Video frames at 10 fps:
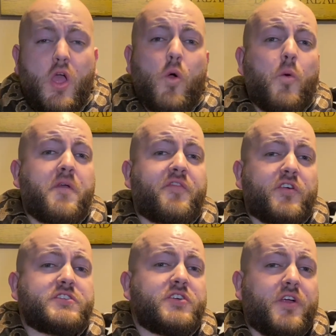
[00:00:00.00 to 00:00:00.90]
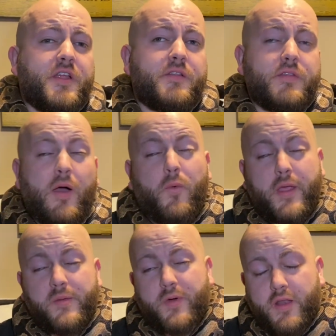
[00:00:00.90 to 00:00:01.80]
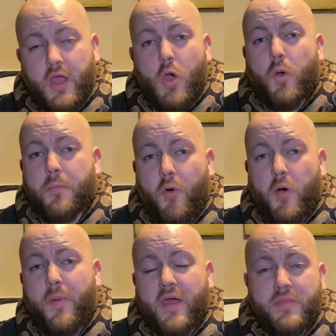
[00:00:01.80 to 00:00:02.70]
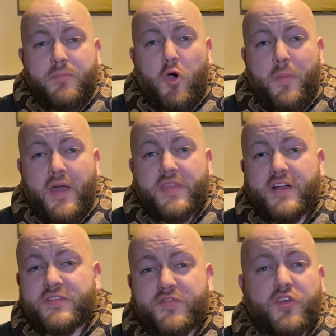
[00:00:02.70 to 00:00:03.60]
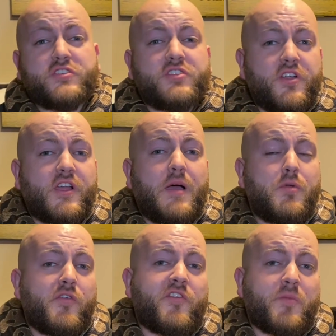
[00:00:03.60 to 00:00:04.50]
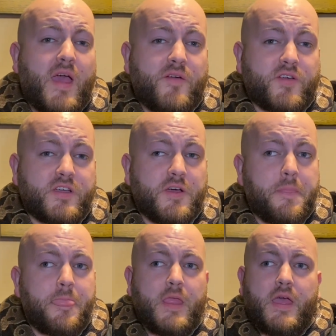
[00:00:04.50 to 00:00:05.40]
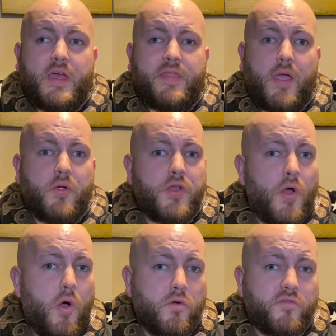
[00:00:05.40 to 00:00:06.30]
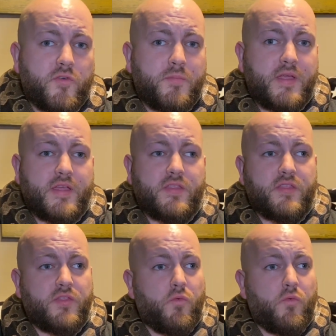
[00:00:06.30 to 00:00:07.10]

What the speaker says: When we first started, not we, but when ball pythons first started coming over from Africa, they were known for being